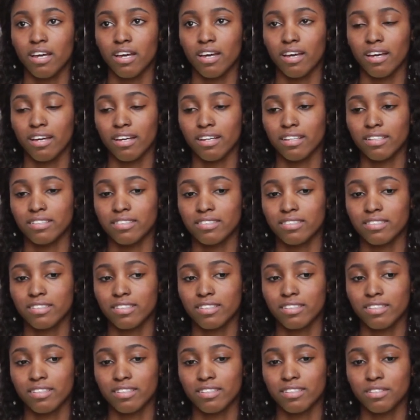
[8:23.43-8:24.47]
and
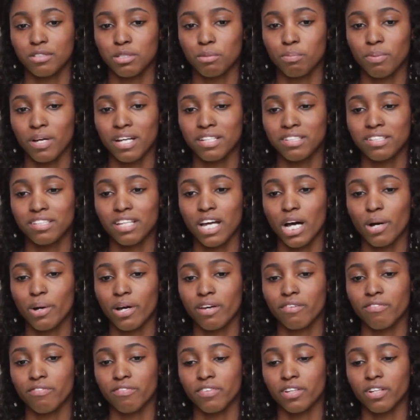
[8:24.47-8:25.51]
depending how
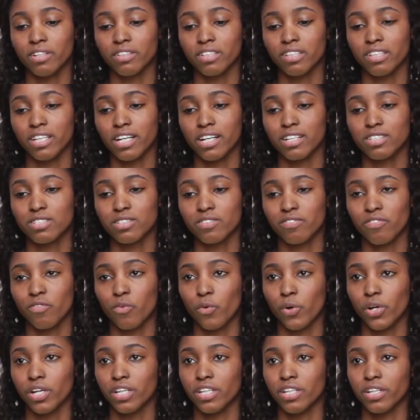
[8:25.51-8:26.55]
I feel in the next
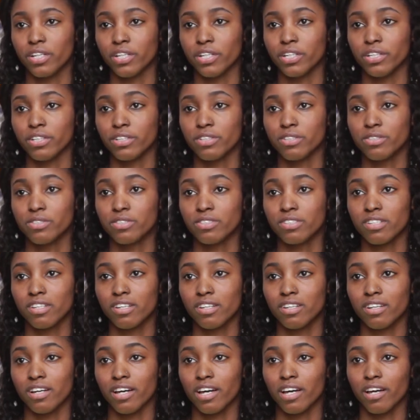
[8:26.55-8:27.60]
4 years,
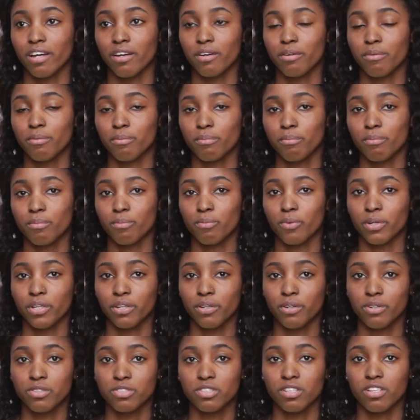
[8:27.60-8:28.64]
I want to
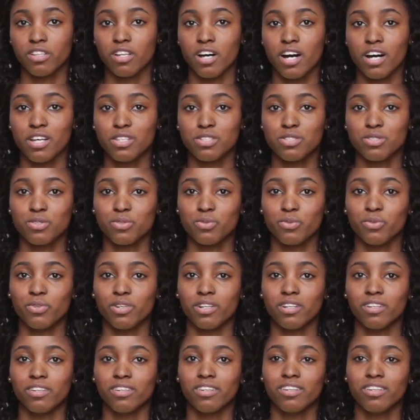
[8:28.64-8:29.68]
go to law school.